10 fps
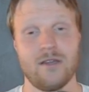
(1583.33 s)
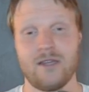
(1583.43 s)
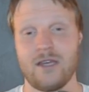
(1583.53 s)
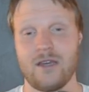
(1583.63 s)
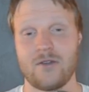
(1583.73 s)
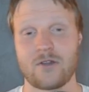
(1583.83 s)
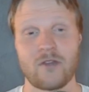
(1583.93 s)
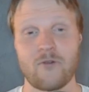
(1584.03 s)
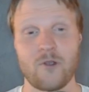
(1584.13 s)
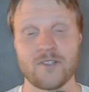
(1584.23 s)

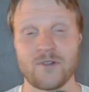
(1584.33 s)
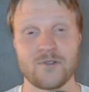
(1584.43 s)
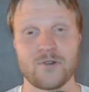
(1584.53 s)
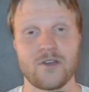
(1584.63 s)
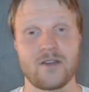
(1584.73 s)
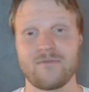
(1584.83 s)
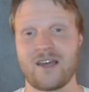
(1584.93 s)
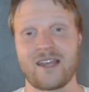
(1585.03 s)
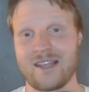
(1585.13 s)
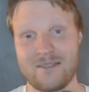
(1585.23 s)
Nottingham Forest are sort of
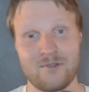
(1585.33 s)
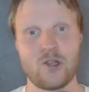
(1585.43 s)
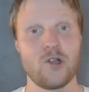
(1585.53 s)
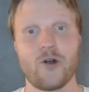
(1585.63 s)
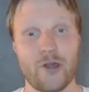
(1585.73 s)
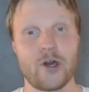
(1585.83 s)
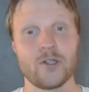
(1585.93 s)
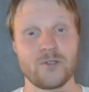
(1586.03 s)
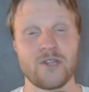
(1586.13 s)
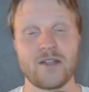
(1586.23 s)
like clawing
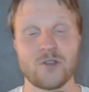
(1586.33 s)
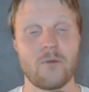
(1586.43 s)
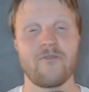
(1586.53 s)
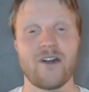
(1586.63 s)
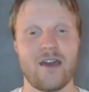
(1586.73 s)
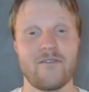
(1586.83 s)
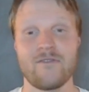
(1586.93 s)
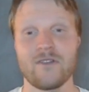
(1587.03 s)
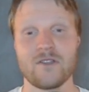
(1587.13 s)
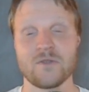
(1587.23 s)
on to that top
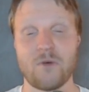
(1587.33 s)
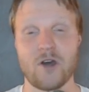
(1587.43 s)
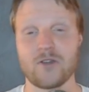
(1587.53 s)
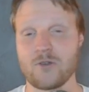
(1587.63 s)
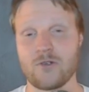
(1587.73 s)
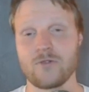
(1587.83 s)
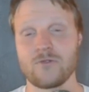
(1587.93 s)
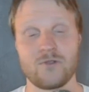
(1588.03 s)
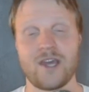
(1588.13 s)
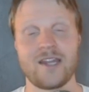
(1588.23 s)
5 spot, or
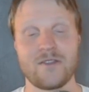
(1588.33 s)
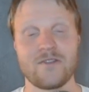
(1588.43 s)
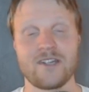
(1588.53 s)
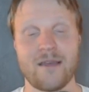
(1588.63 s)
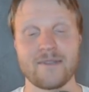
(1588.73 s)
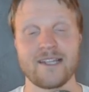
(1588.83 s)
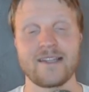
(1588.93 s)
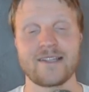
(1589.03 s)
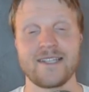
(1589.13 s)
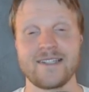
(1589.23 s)
to get into the Champions League
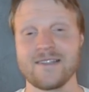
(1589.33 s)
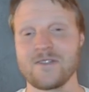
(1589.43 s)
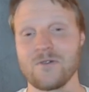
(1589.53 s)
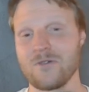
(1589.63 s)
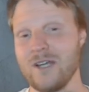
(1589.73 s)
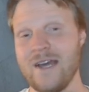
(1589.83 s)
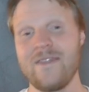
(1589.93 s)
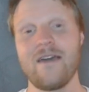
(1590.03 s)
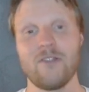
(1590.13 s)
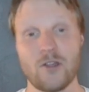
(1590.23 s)
next season, so
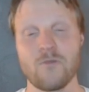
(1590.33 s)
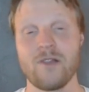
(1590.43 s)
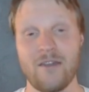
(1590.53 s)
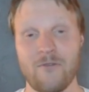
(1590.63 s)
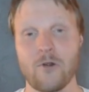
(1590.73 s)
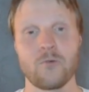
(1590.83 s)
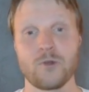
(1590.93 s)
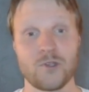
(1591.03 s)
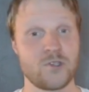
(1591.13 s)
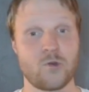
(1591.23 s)
they have a lot to play for.
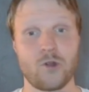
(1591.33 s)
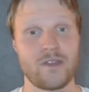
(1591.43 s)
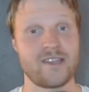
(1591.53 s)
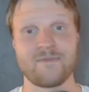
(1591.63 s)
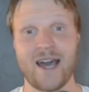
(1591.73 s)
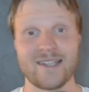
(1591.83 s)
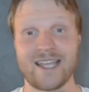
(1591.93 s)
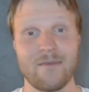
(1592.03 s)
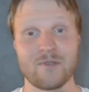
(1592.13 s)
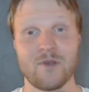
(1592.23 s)
Wood just scored in this past
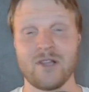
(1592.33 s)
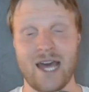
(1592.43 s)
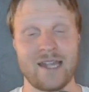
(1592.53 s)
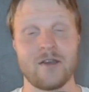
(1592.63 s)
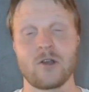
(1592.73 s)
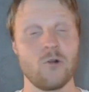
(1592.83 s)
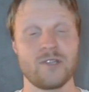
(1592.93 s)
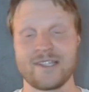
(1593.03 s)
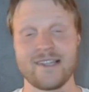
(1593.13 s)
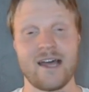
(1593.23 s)
game as well, had a goal
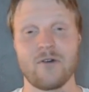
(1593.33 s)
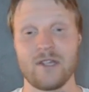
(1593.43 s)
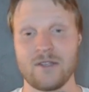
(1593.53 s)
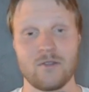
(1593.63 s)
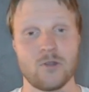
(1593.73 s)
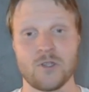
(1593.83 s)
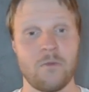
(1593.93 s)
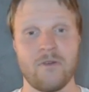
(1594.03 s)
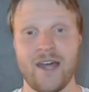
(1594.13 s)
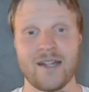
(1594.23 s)
disallowed on
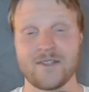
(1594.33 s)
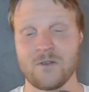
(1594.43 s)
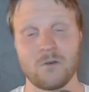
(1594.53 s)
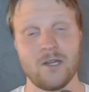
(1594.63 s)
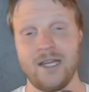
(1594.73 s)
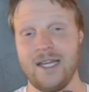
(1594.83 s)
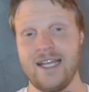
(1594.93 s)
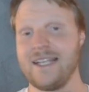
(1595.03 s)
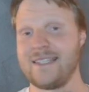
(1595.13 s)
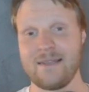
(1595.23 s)
top of that, so
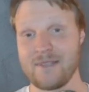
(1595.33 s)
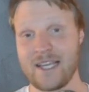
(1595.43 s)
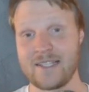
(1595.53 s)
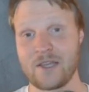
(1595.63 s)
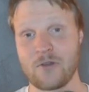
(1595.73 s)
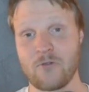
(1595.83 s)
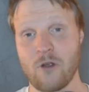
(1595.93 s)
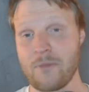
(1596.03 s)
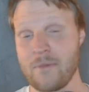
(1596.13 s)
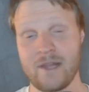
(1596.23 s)
he seems like he's in good
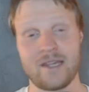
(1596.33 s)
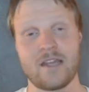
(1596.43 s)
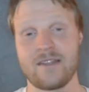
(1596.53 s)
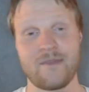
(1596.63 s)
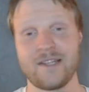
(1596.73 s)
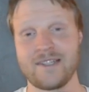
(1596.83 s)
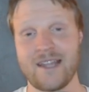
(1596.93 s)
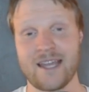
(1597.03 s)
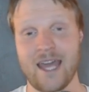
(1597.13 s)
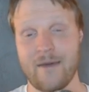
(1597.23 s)
form. He played 90 minutes in
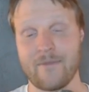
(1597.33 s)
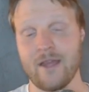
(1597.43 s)
that game.